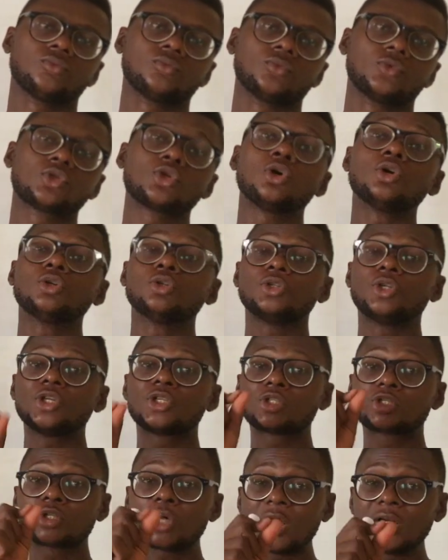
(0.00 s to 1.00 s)
So the
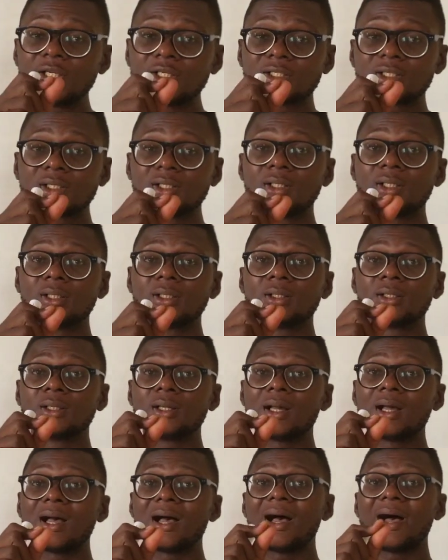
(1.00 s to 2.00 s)
solid
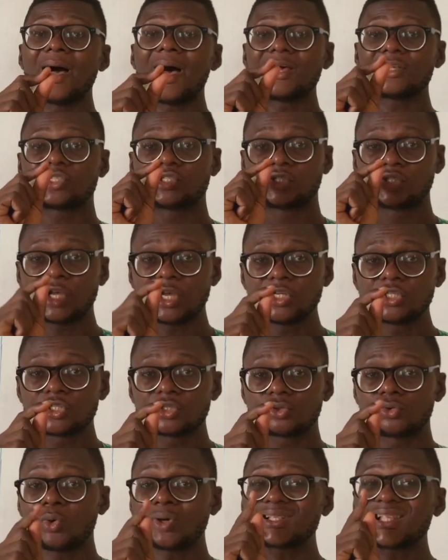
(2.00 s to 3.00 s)
has
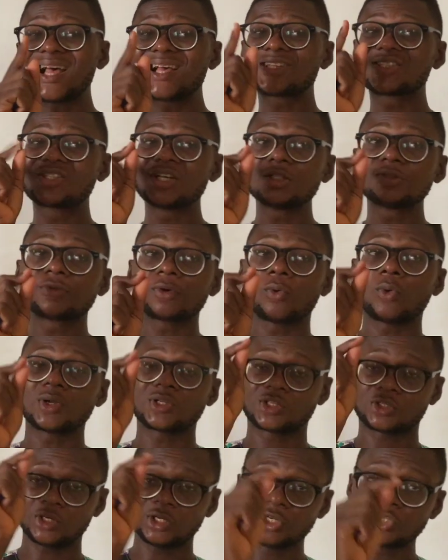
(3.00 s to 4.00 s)
changed, water has changed from what?
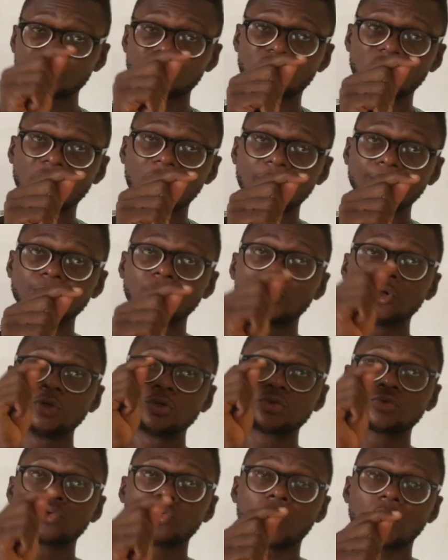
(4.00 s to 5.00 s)
Solid
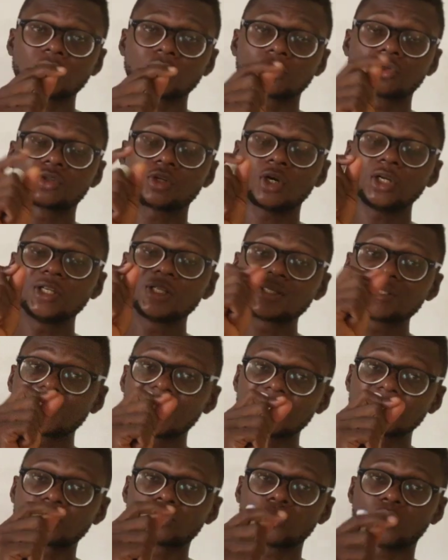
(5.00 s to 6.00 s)
shape to what? Solid
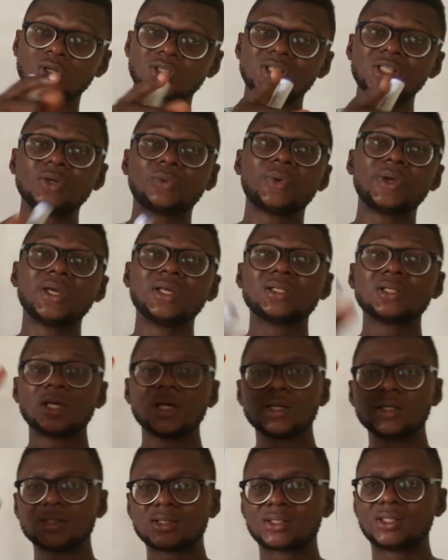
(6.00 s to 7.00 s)
state to what?
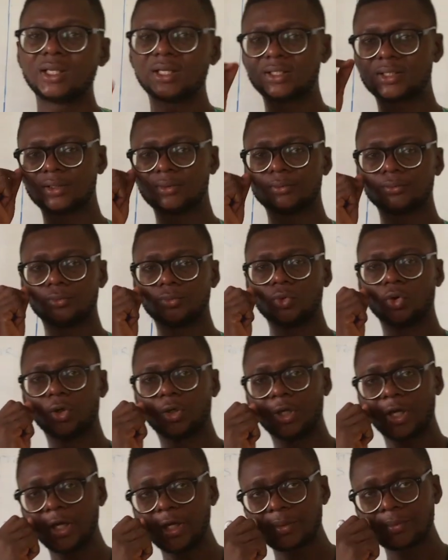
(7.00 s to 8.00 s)
Liquid state.
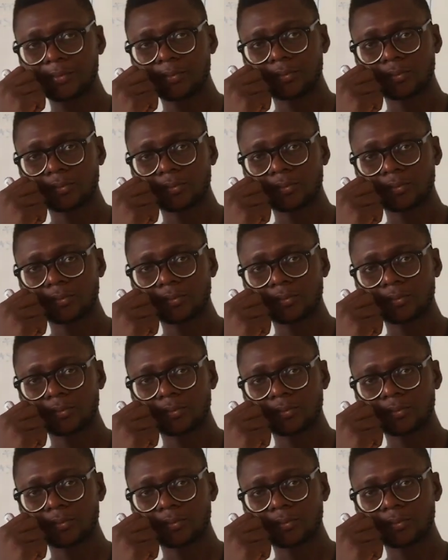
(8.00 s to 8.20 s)
Okay?